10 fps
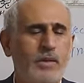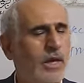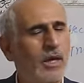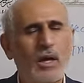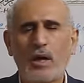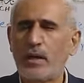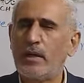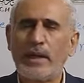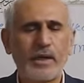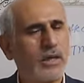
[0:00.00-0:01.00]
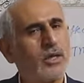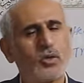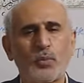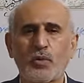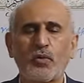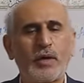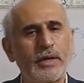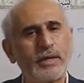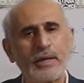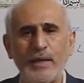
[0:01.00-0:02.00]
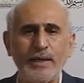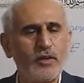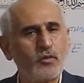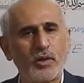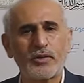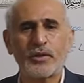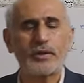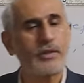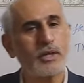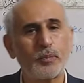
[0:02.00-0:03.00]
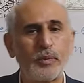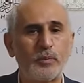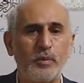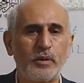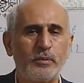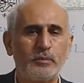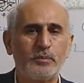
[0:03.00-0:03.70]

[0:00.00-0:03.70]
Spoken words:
they are lacking to provide clean water to their people.